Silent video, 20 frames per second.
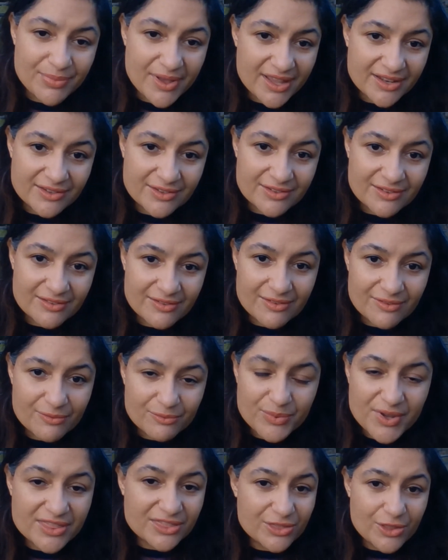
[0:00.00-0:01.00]
But
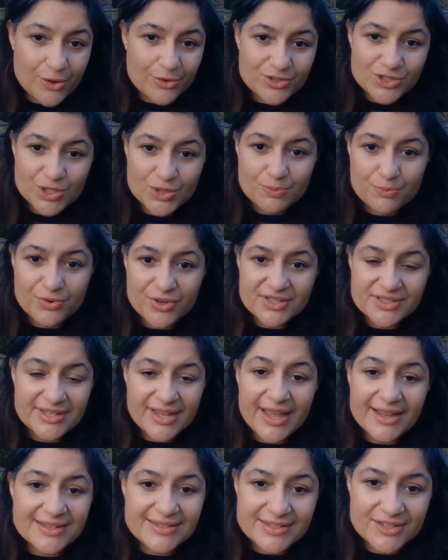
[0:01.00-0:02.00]
with those
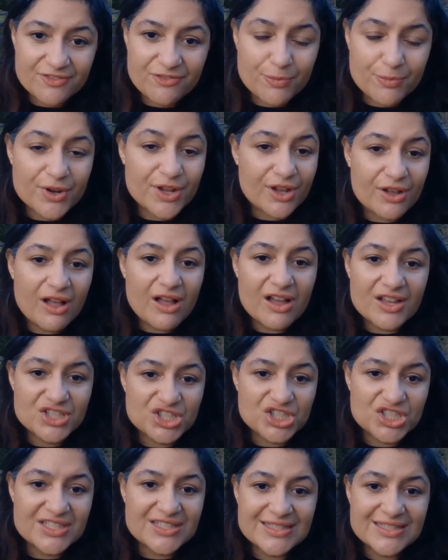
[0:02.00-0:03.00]
protective
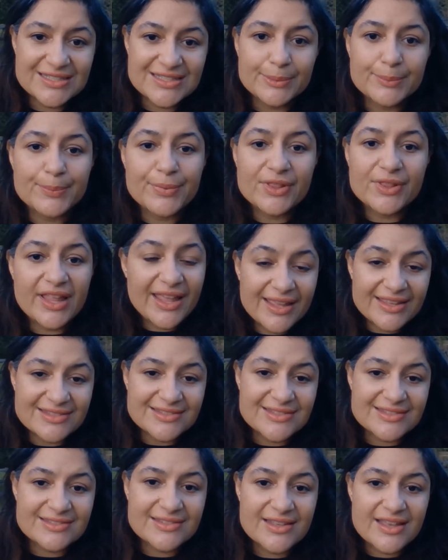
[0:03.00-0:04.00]
precautions in
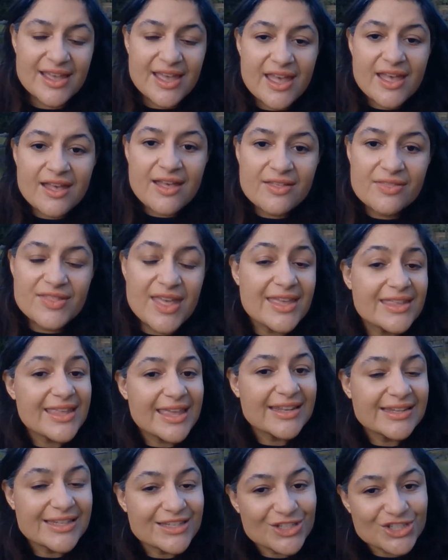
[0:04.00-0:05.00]
place, they
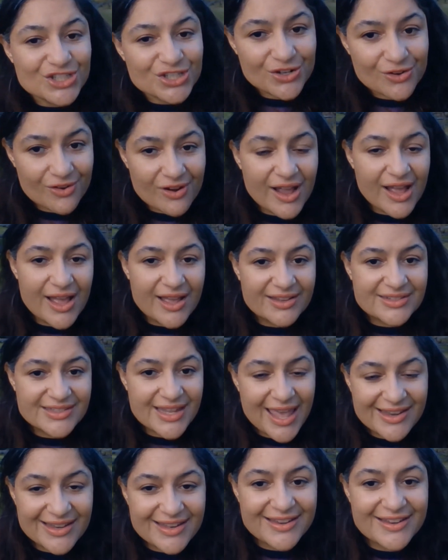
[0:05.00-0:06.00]
can interact
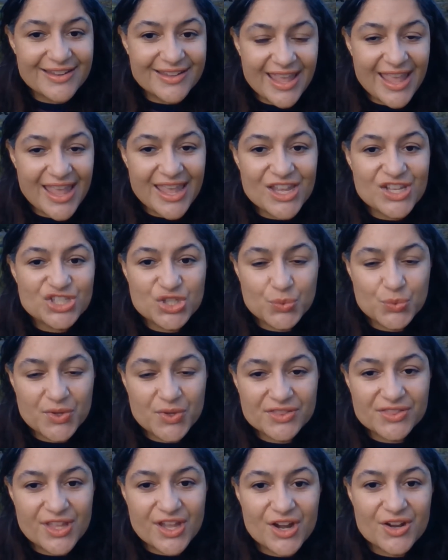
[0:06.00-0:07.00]
and engage
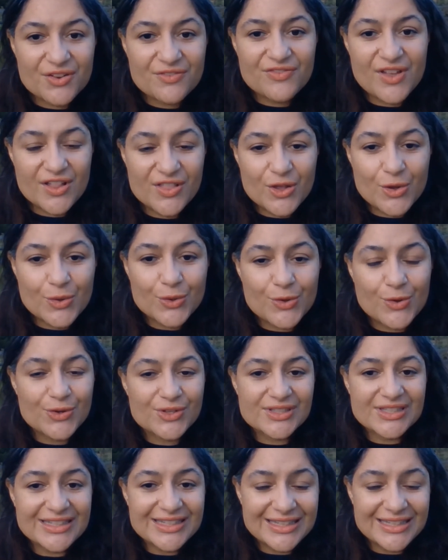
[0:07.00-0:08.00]
with their fellow
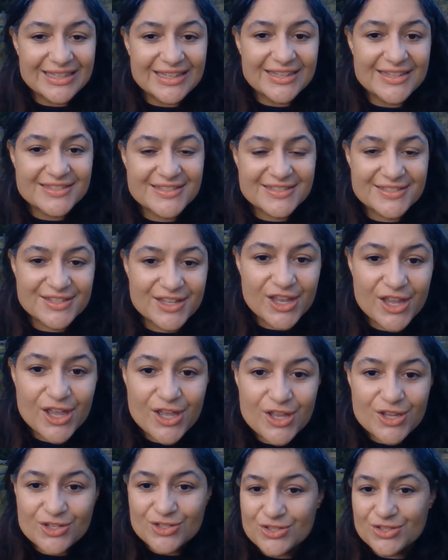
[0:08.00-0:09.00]
colleagues
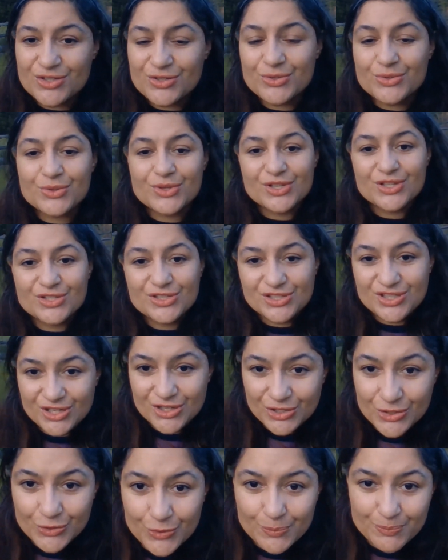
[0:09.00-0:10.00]
to
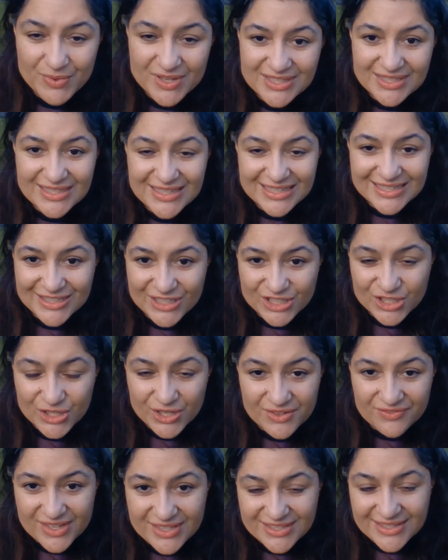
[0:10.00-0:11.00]
continue business
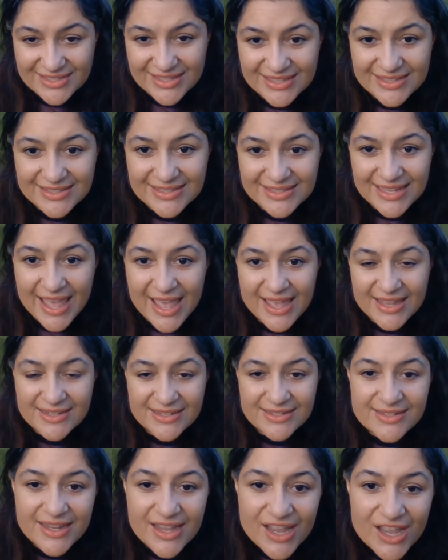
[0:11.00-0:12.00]
services
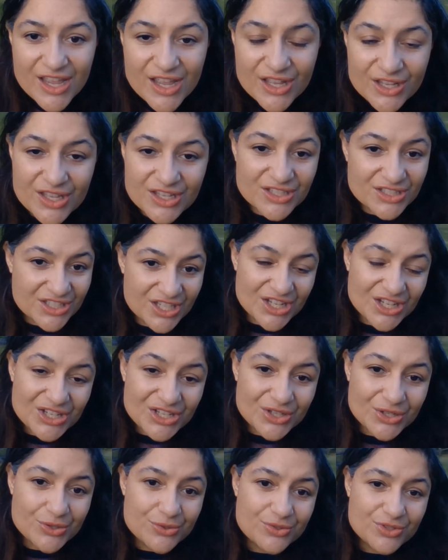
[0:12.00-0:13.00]
and
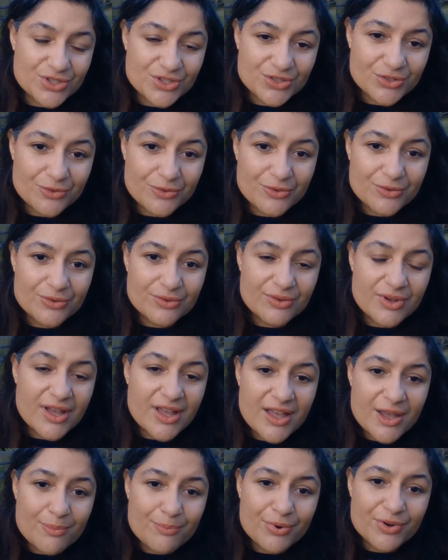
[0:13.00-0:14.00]
continue to
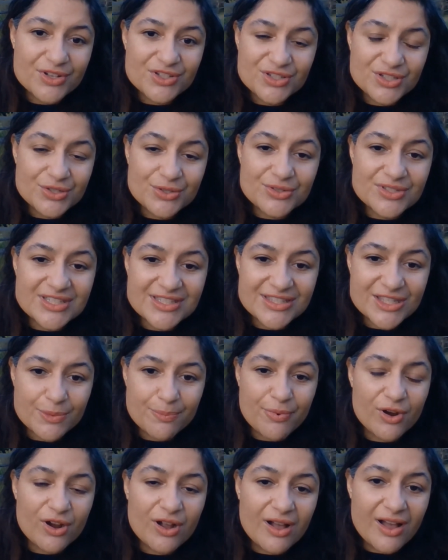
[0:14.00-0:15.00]
produce the
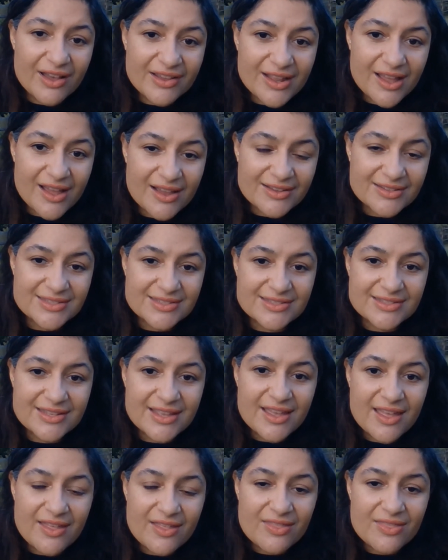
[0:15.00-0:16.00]
products
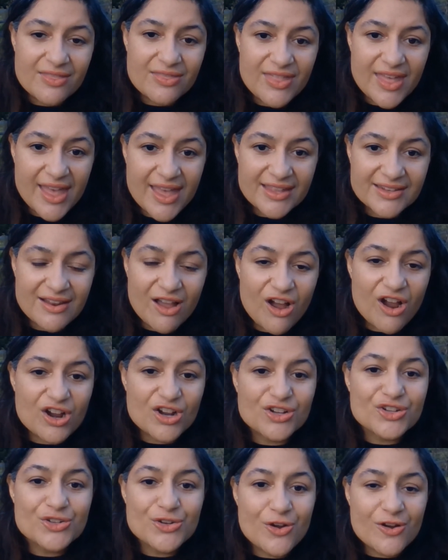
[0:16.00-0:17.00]
that
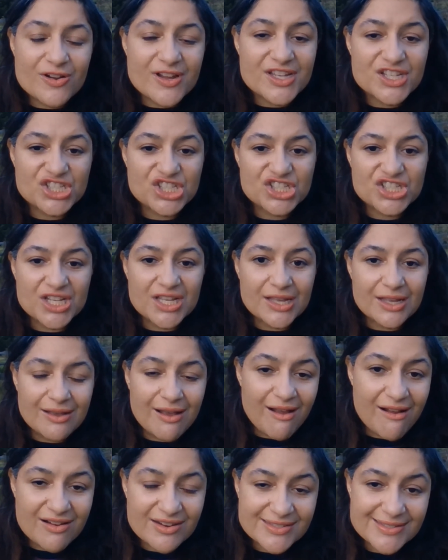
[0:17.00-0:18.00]
are nourishing
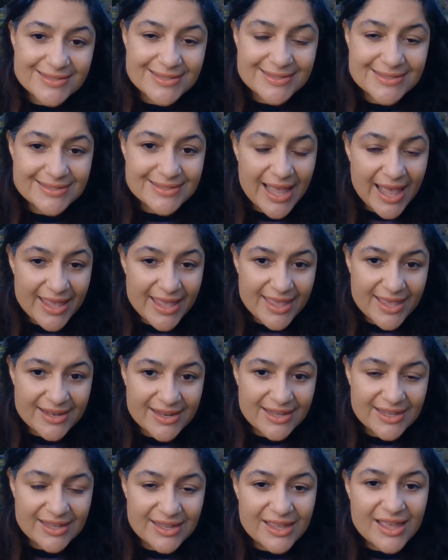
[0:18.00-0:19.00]
our
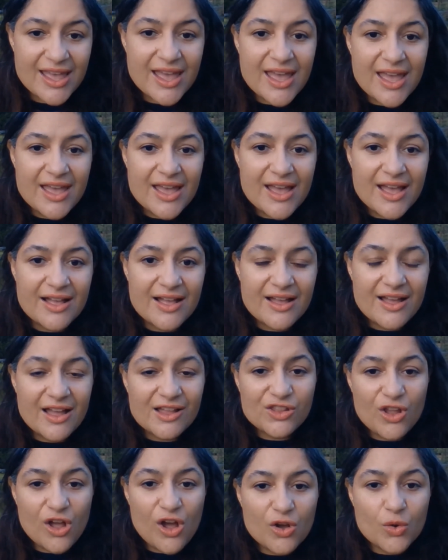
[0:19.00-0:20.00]
society,
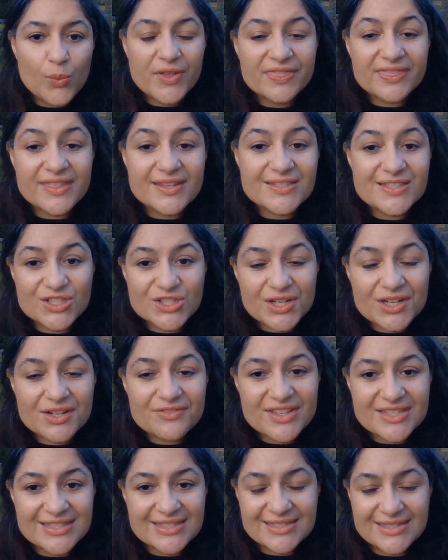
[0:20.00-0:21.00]
along with the
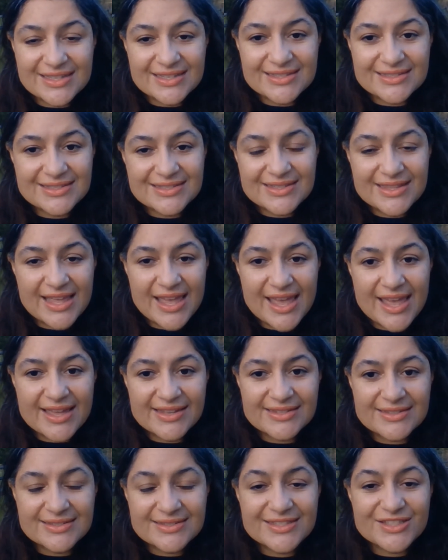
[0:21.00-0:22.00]
services
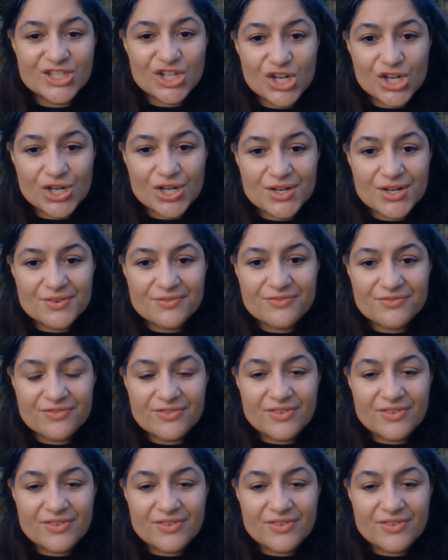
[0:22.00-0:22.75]
that serve